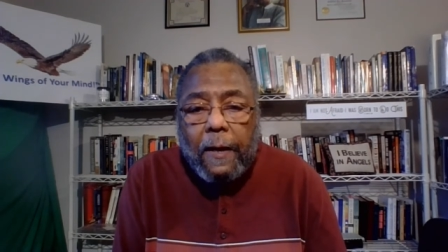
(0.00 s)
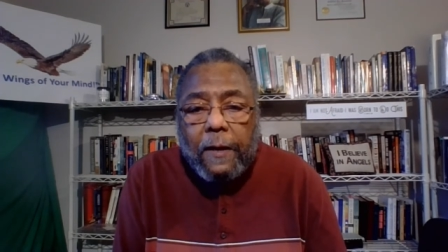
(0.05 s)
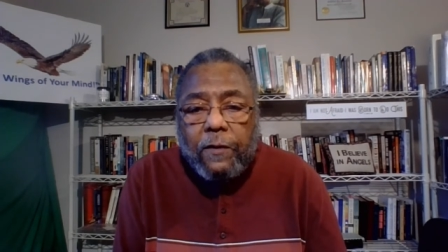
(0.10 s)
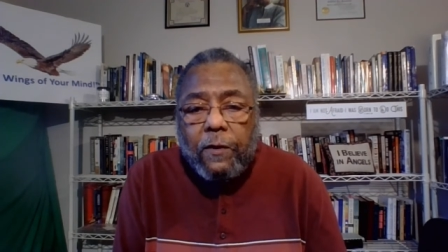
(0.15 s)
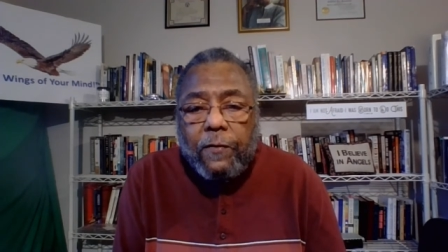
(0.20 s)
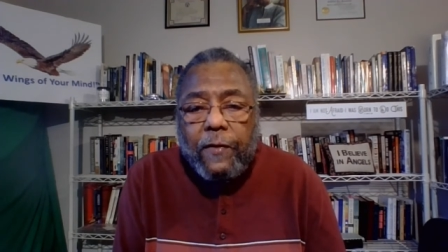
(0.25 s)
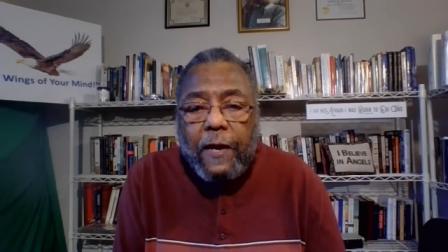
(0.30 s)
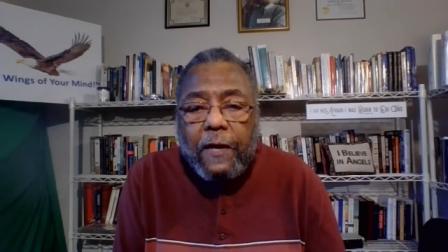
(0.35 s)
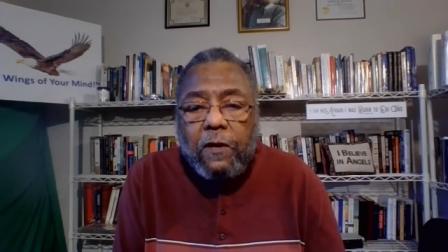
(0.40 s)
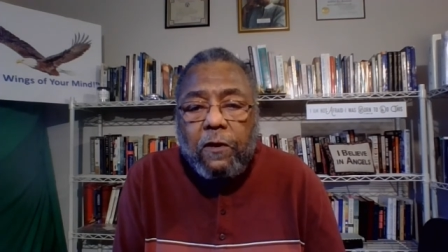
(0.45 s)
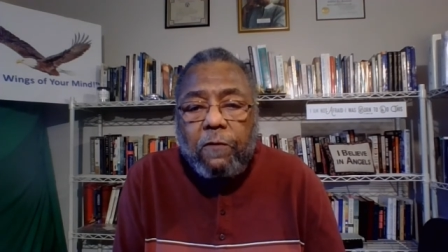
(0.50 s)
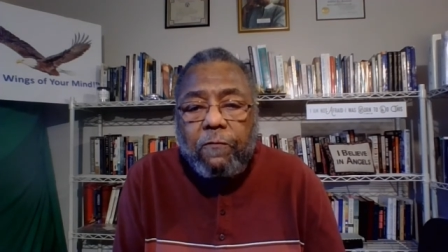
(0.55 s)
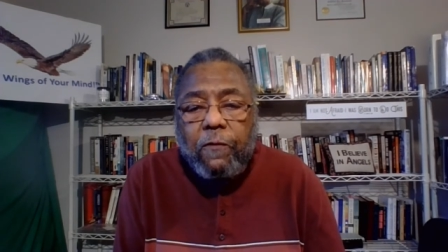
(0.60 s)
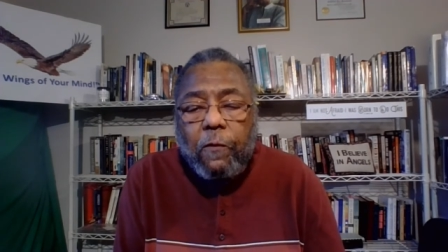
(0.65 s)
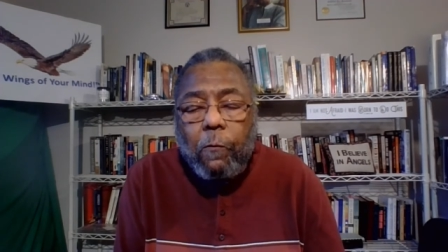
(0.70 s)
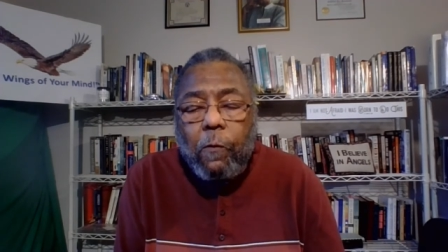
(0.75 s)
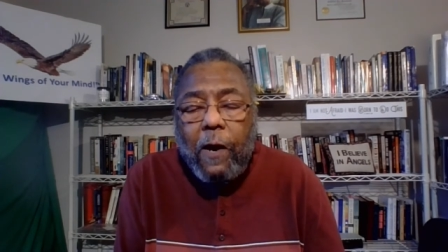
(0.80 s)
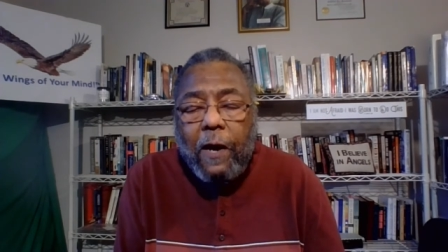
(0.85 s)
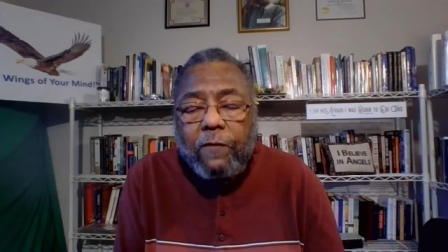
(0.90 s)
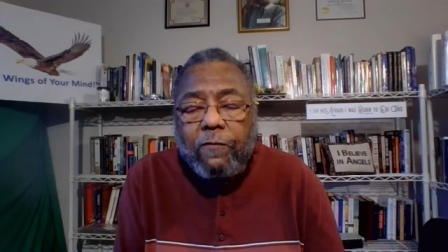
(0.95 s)
So thank you for
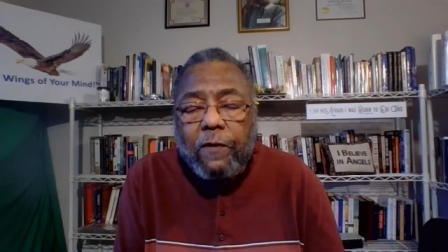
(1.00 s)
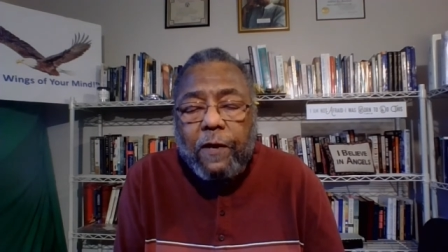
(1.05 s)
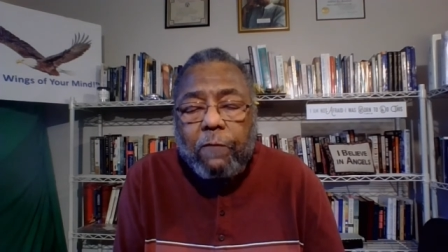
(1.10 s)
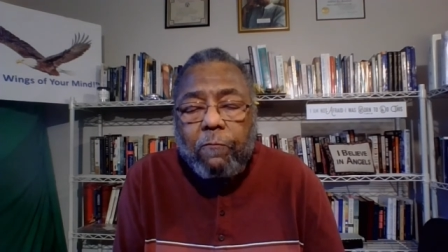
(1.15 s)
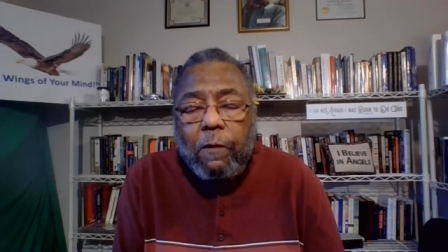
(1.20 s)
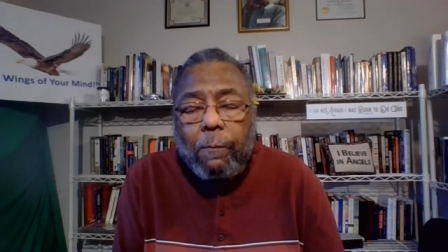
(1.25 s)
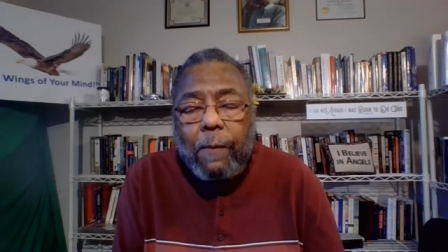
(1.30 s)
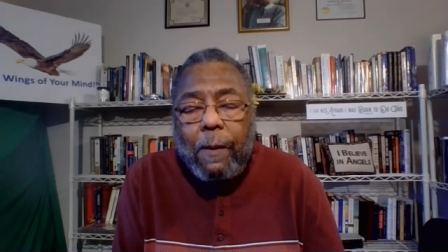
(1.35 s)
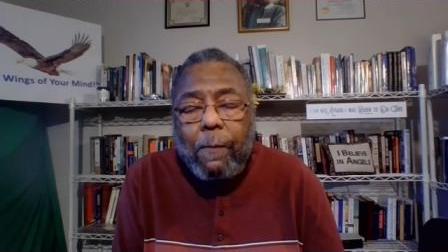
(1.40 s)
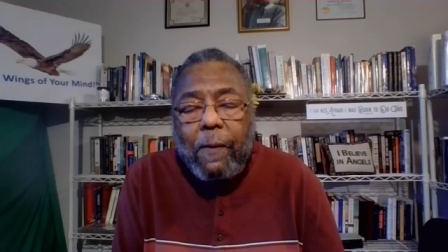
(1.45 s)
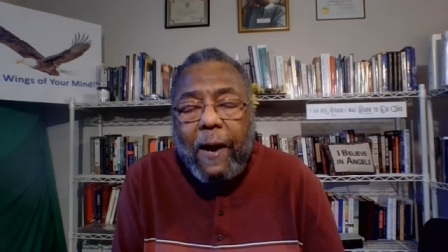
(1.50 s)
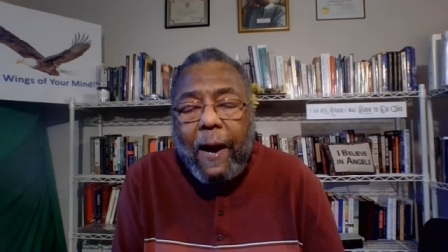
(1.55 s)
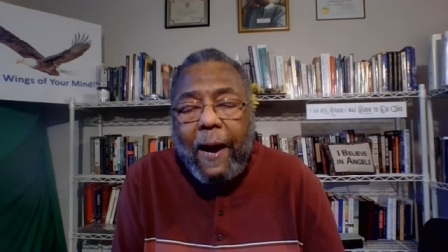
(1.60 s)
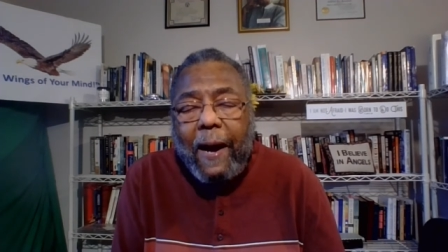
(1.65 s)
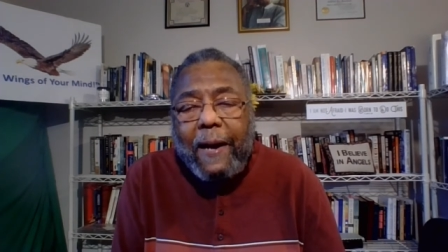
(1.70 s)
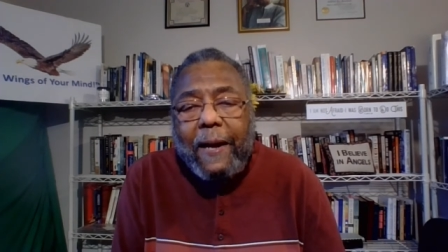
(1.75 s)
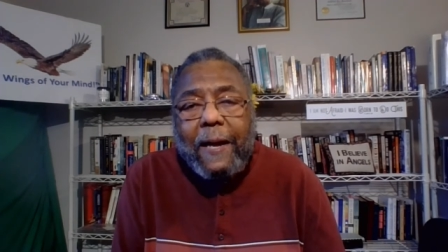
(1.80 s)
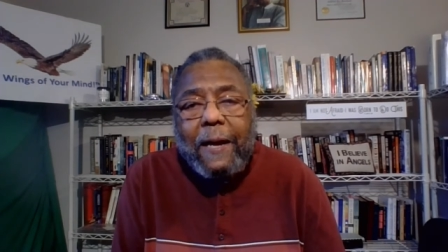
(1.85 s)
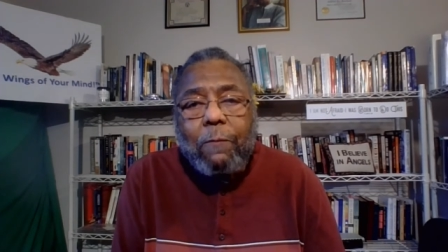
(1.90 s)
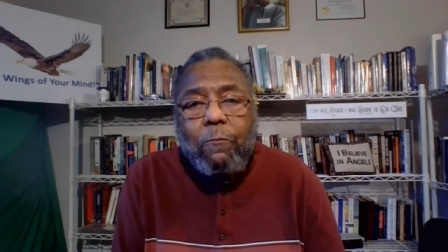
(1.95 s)
watching. Remember,
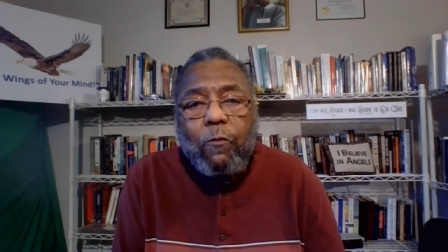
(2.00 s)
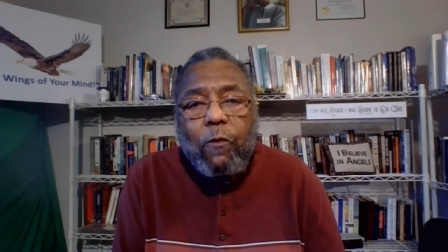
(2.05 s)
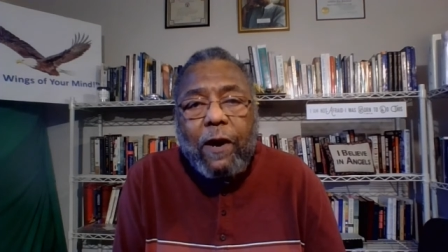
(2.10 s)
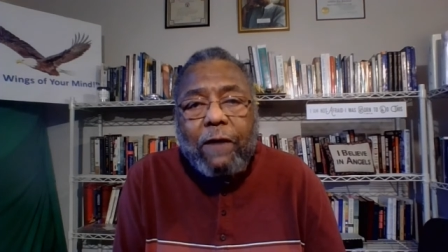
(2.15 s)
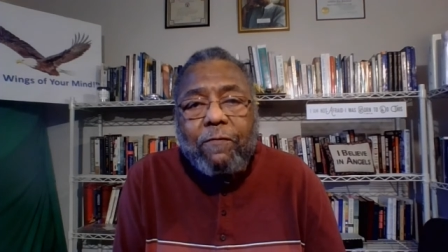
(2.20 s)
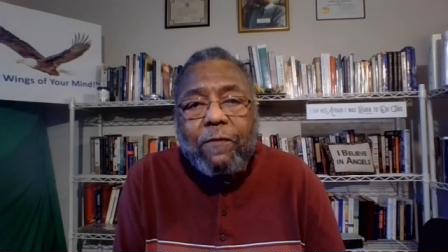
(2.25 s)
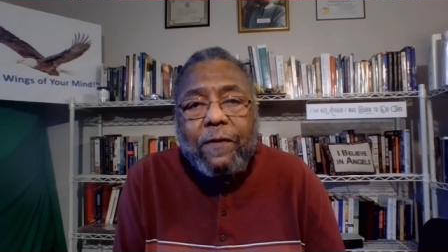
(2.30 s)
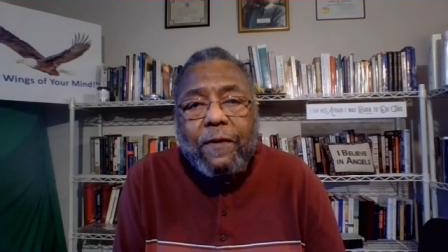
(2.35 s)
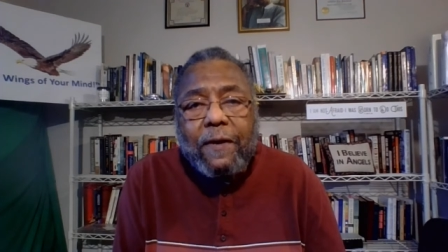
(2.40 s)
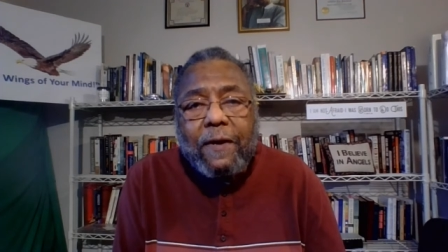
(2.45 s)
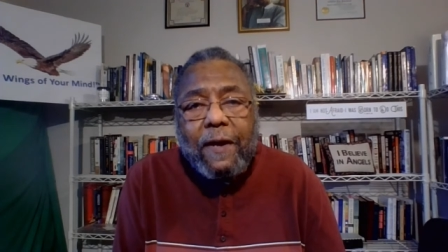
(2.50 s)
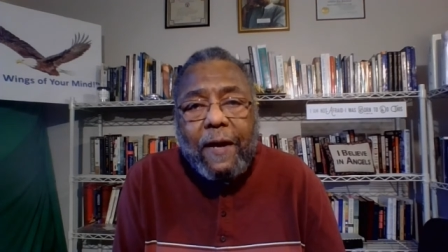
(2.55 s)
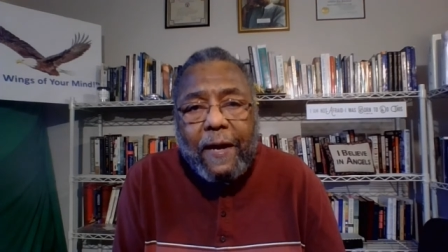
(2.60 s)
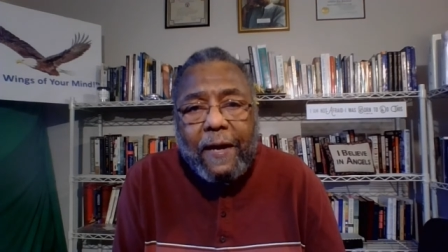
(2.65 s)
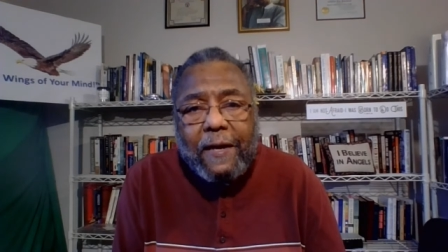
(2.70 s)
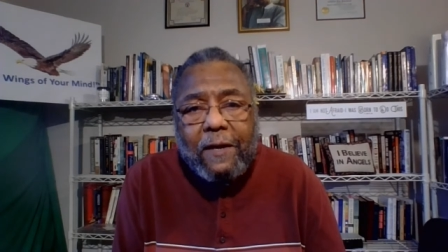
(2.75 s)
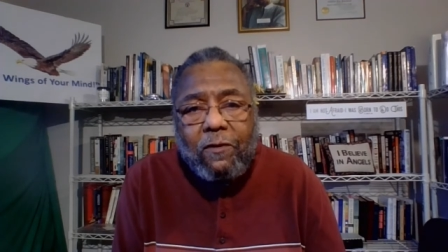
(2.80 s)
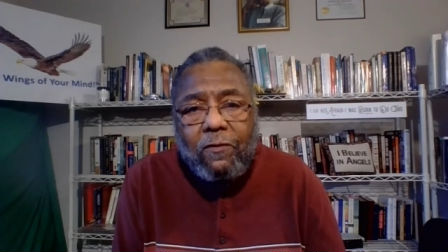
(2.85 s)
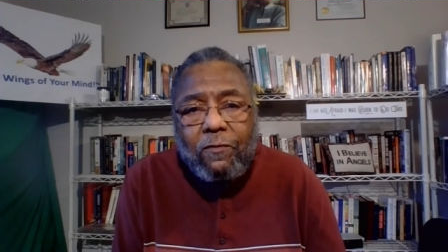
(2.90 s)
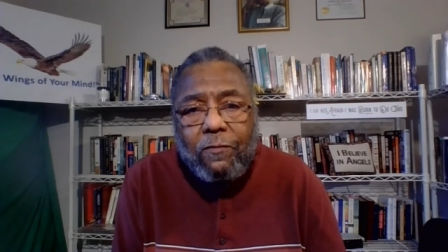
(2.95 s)
I am Reverend
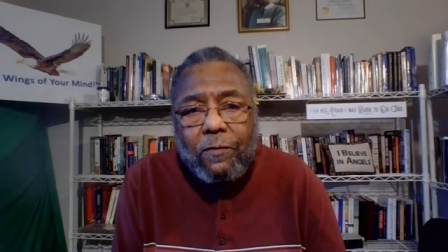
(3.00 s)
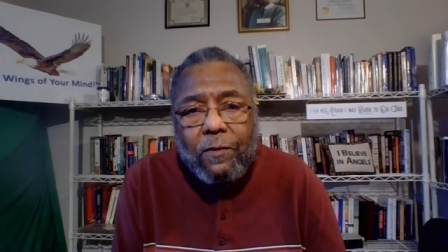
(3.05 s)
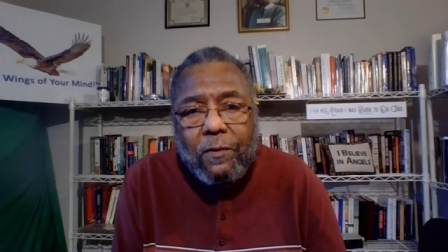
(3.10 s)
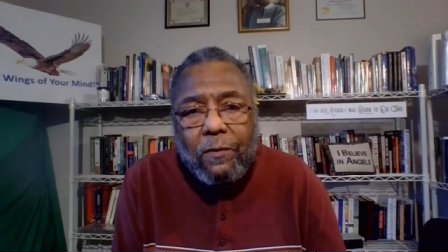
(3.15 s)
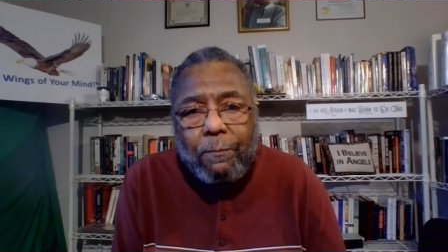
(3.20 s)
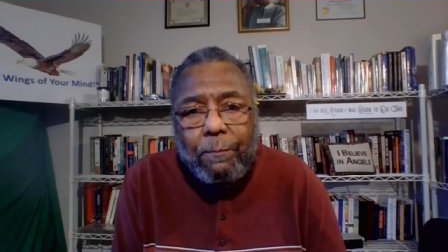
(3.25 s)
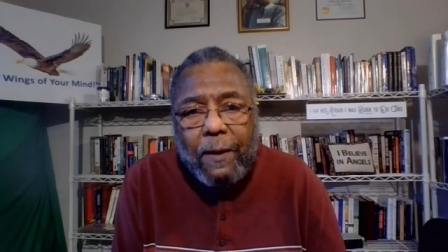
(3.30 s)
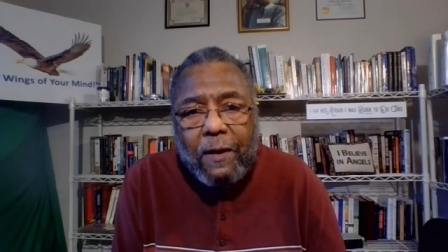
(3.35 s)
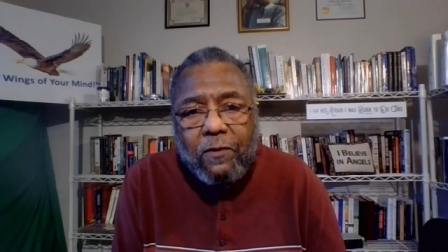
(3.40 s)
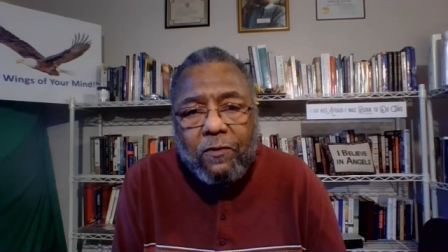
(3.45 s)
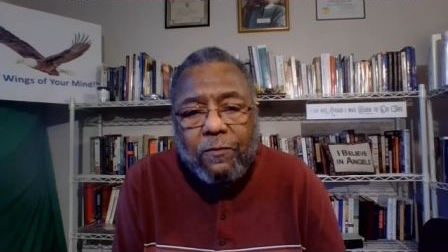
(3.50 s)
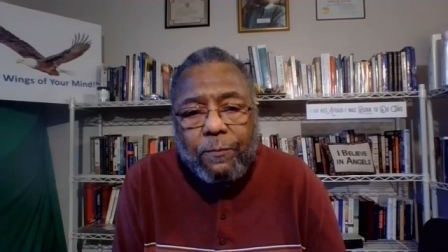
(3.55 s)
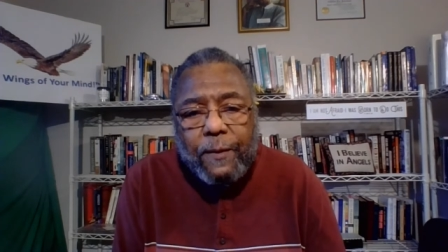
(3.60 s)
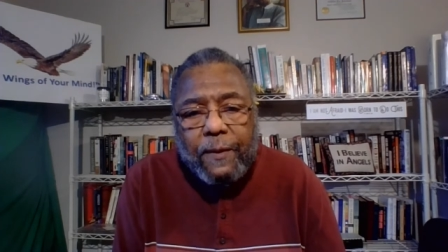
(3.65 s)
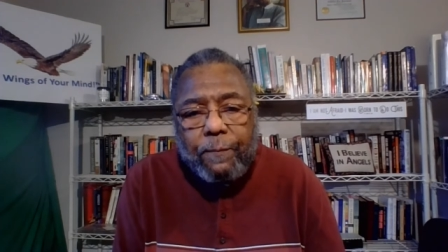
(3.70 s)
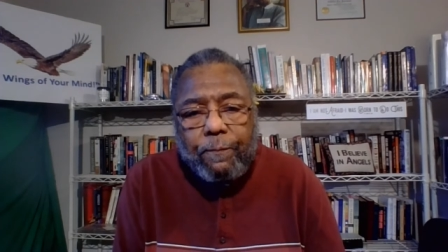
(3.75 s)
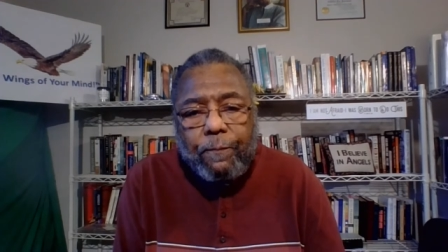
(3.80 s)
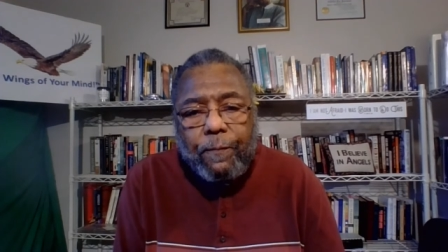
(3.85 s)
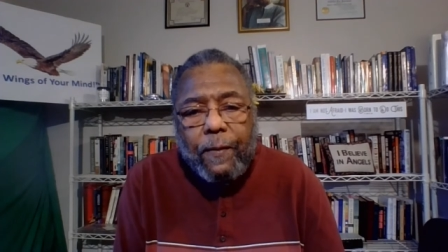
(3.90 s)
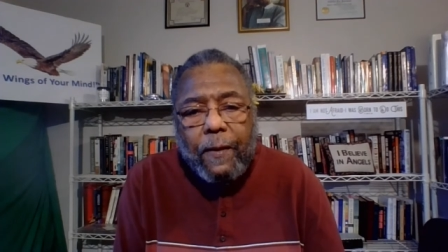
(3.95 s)
Andrew Bozeman,